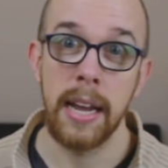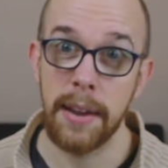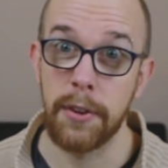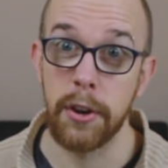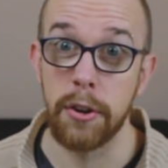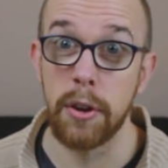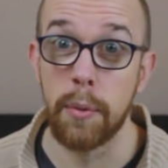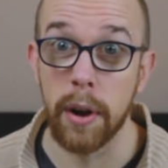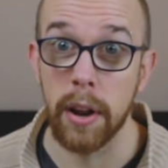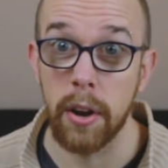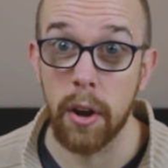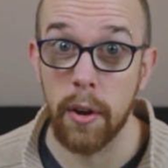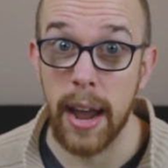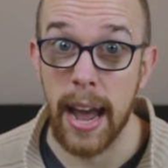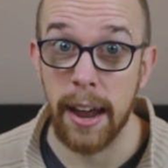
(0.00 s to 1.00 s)
If you do want
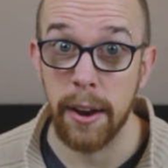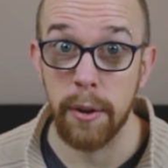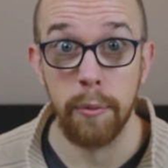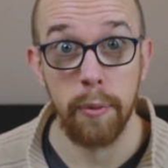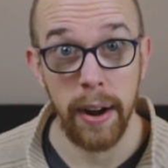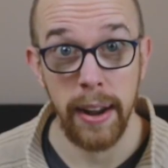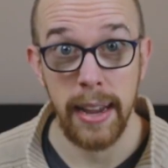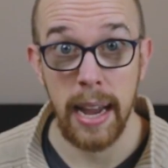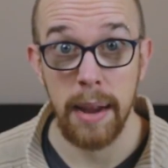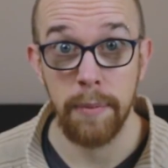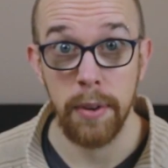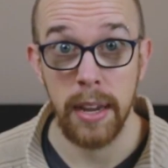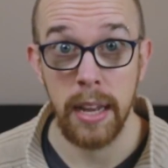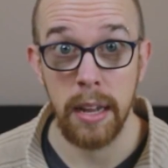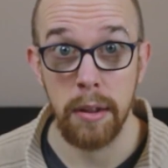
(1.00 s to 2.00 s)
to know how to run a
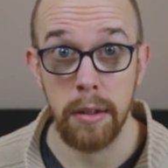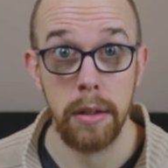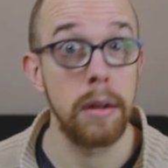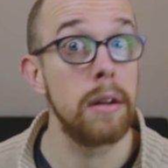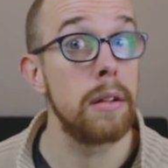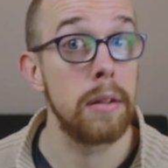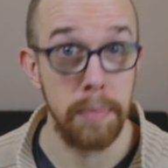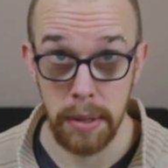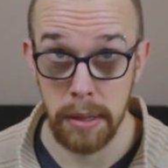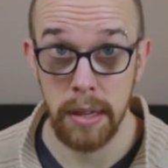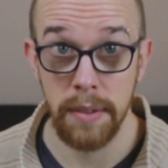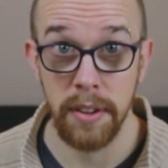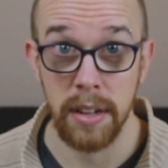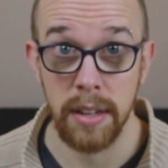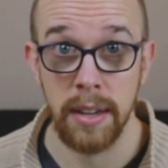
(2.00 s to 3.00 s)
game for kids
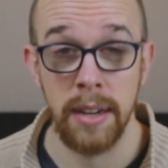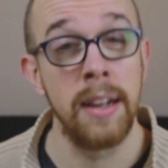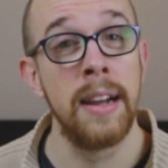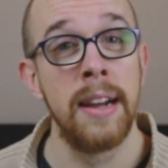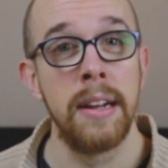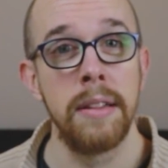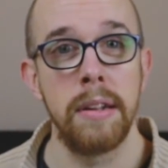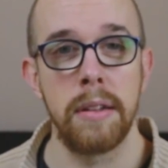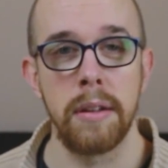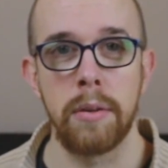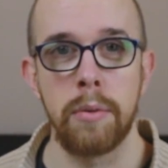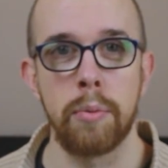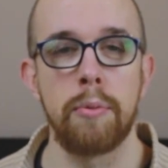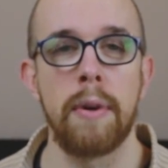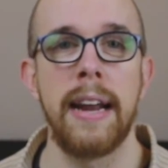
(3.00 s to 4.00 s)
specifically, there's
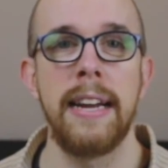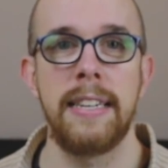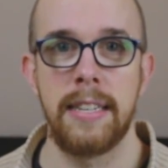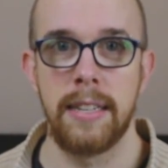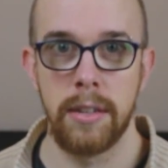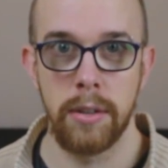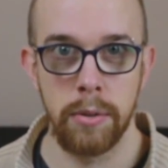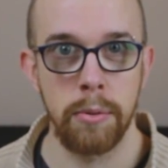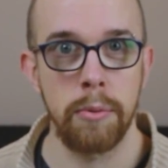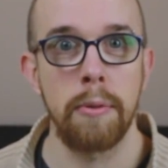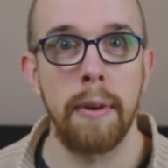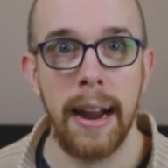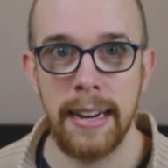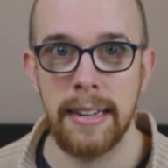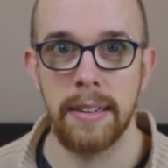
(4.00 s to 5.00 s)
a great
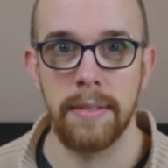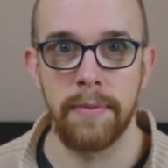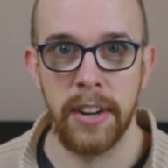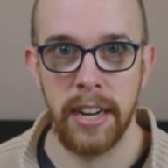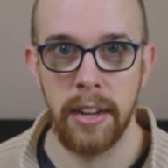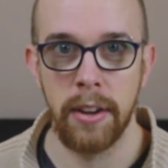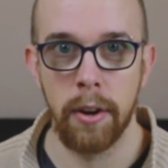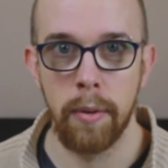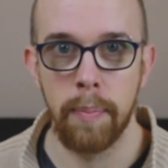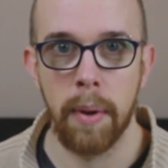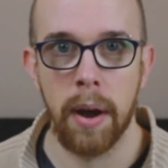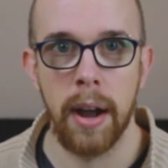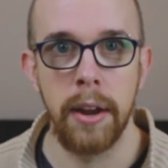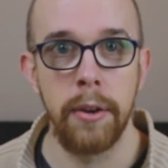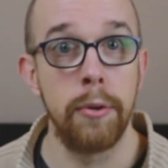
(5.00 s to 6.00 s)
video
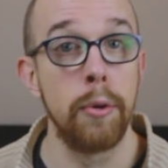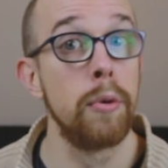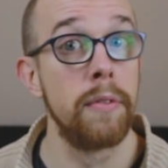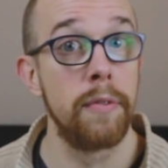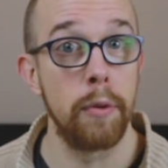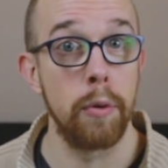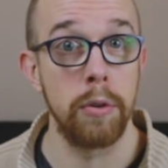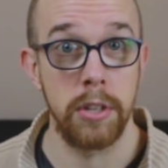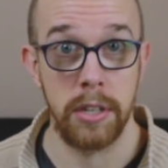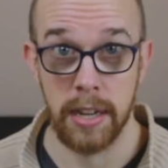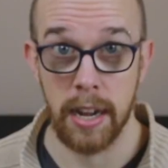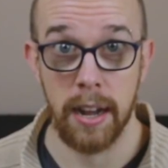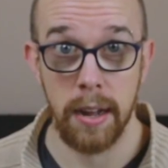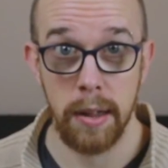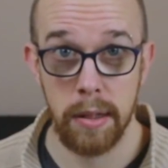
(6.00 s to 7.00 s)
by
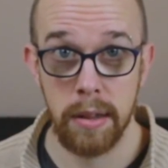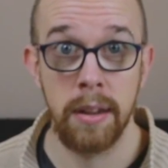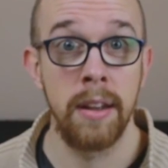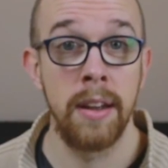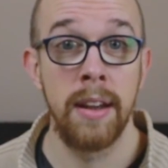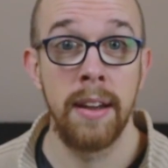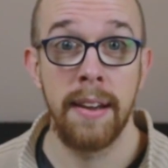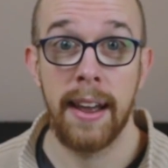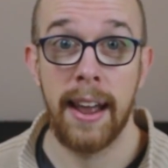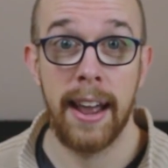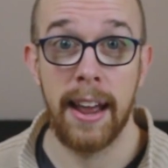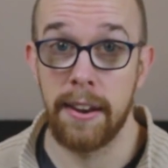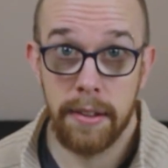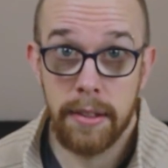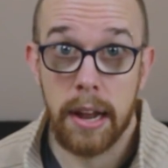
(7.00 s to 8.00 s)
Dawnforged Cast,
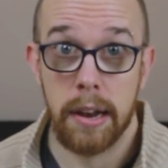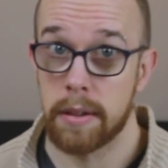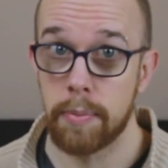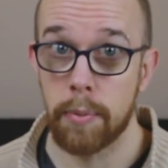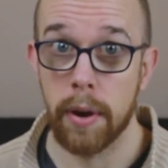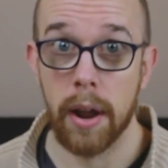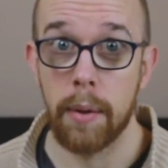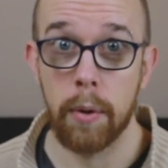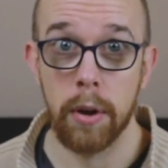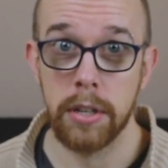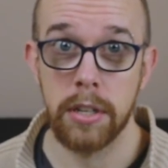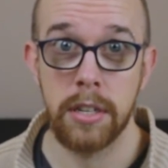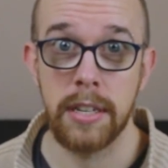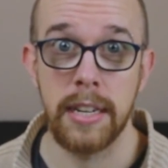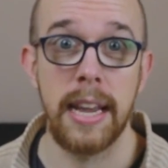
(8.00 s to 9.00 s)
and that's what I
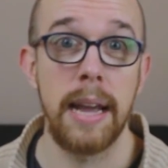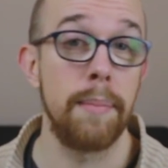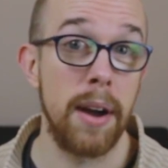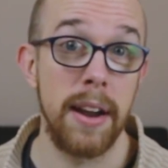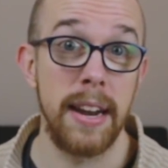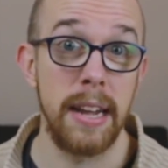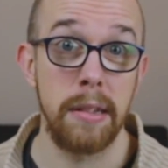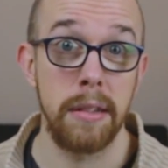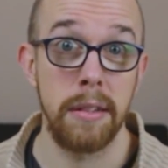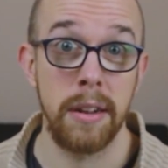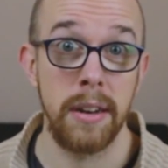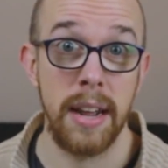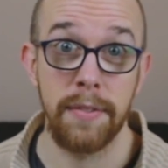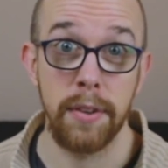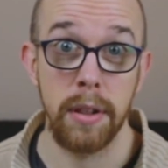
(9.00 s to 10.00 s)
watched to get my
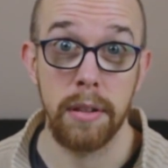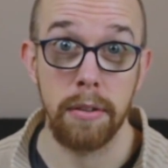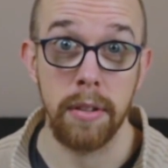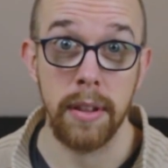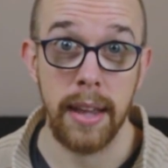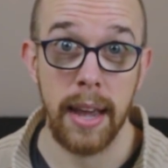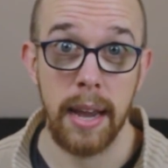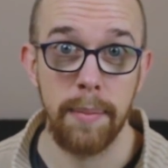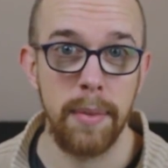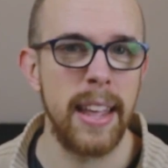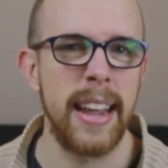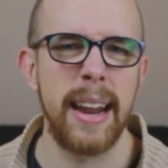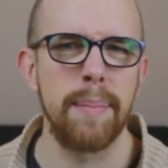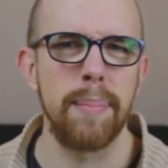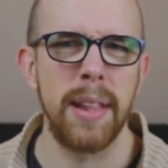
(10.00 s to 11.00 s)
nieces and nephews through the game,
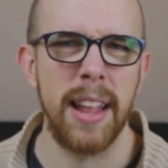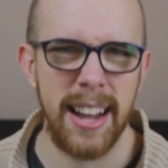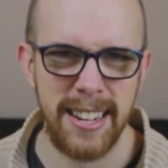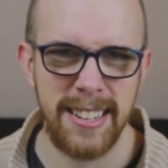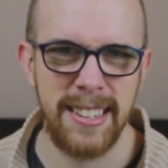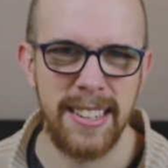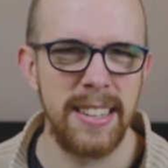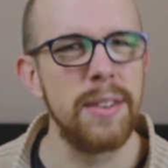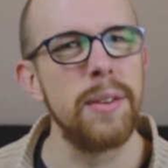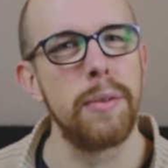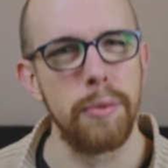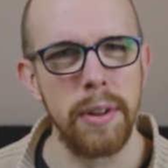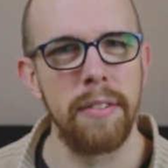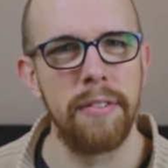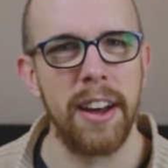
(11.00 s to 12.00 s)
and they had a blast. It
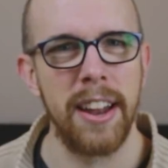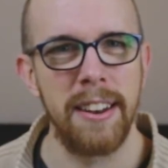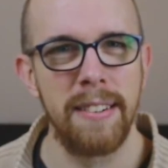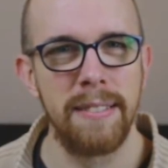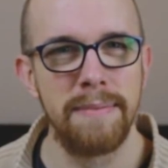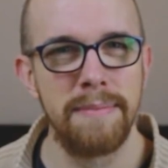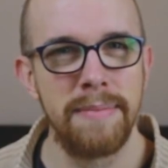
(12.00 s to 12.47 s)
was real fun.